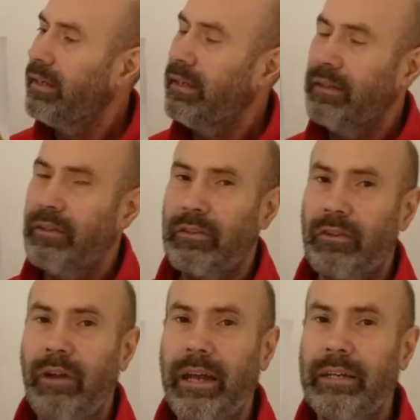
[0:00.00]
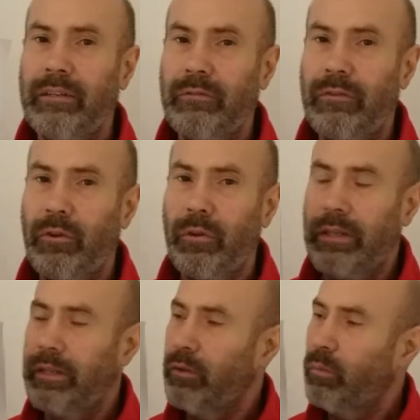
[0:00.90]
in the cranial
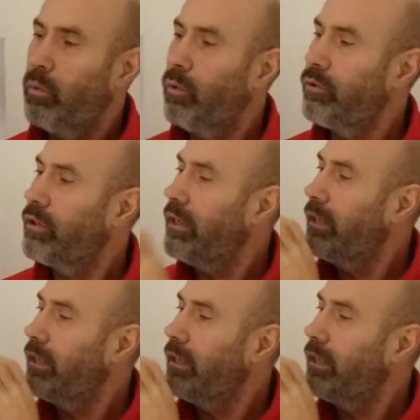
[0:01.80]
fluid in the water.